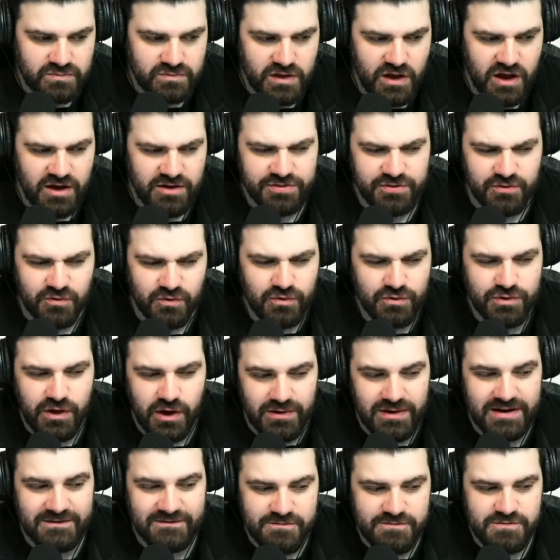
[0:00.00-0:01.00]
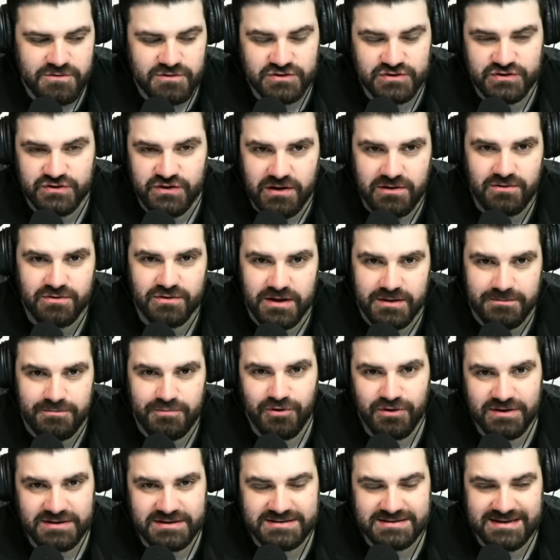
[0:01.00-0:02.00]
I thought, although Liverpool struggled at
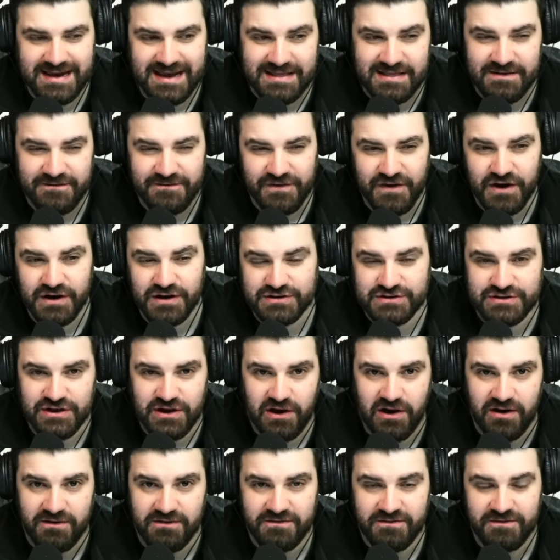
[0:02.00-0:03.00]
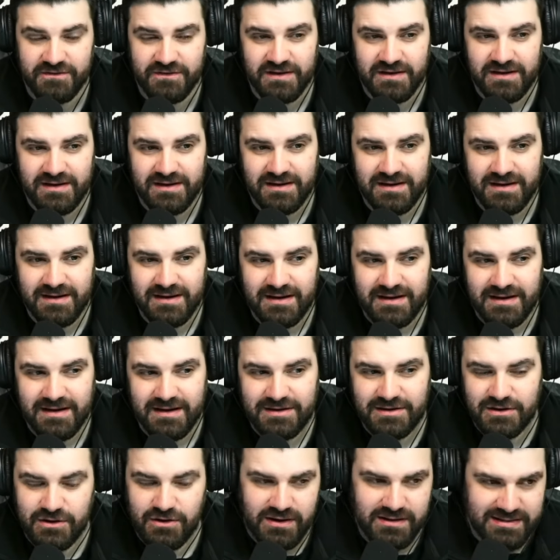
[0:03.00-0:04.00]
points in the first half,
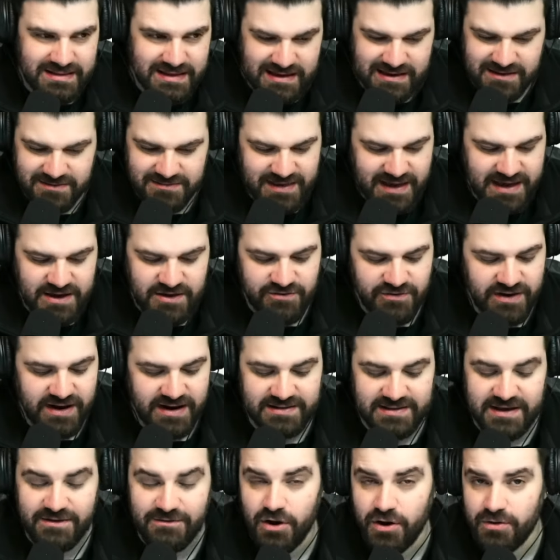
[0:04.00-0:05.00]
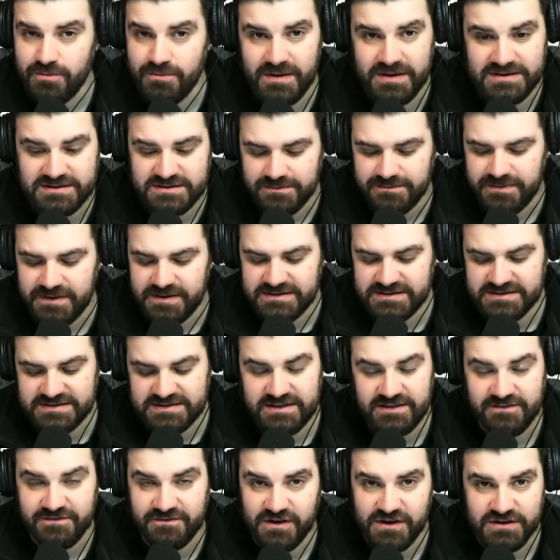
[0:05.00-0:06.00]
you know, and they created their own bits and pieces in
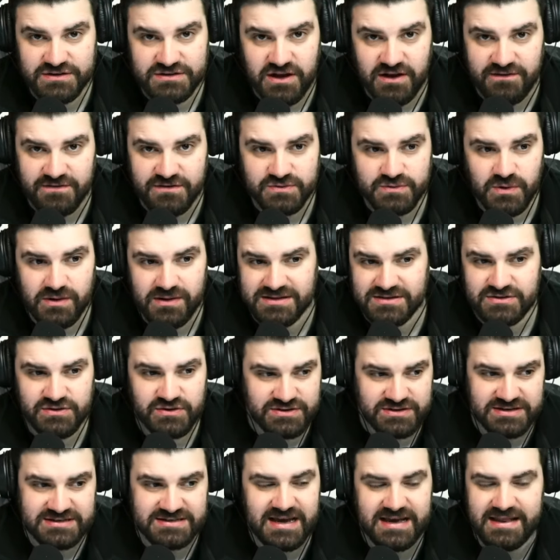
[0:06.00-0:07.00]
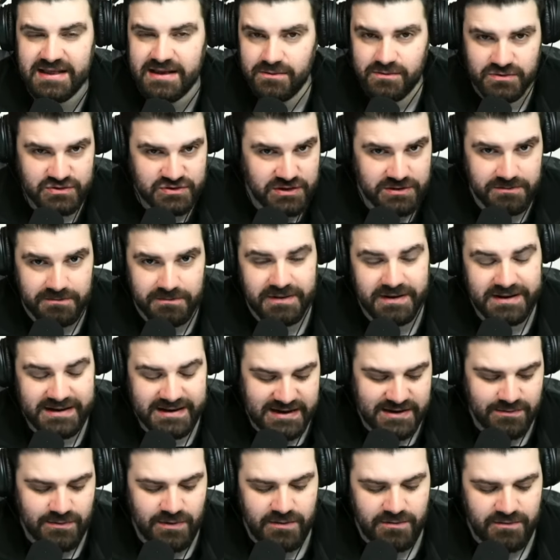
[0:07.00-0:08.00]
the first half as well. That's not to say that it was
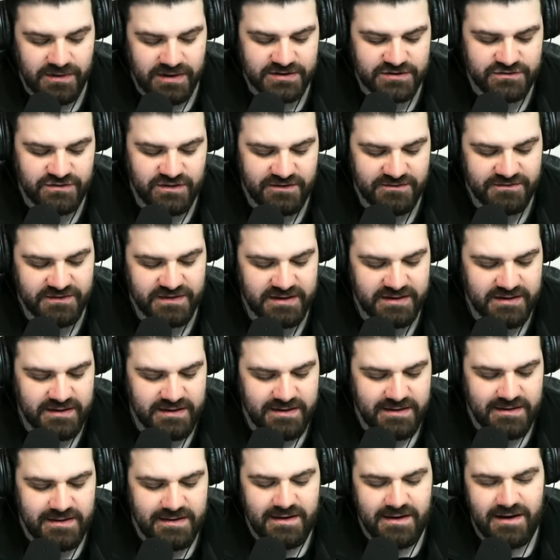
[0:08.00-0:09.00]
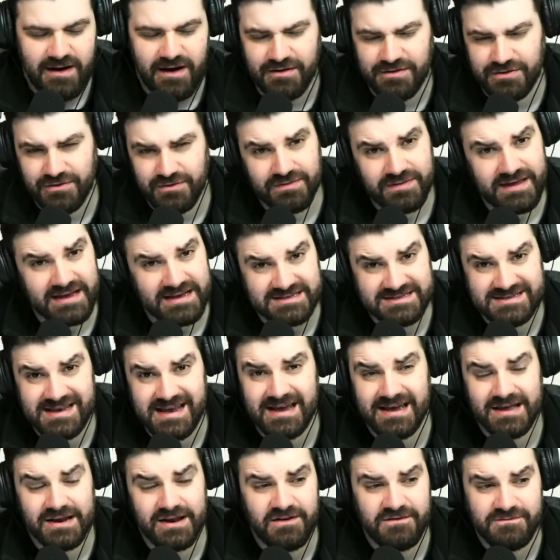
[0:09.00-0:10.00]
completely one-way traffic. I thought their
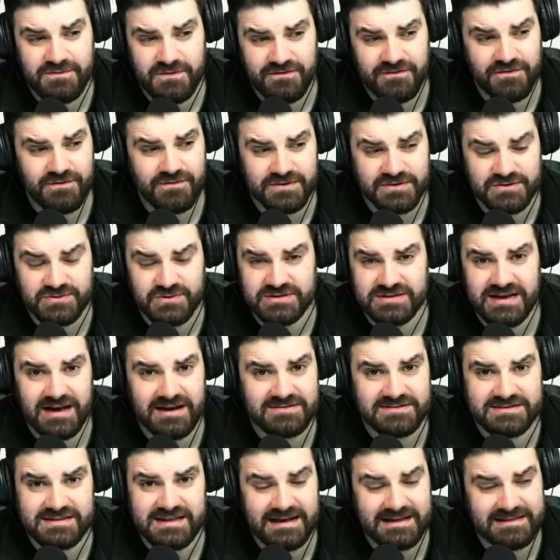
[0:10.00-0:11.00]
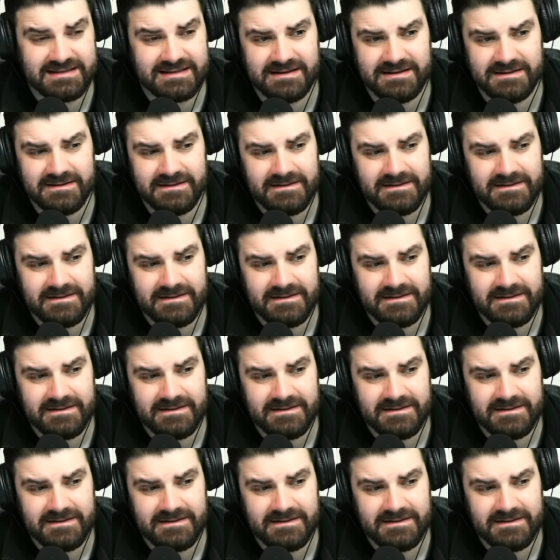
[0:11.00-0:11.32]
second half performance was outstanding.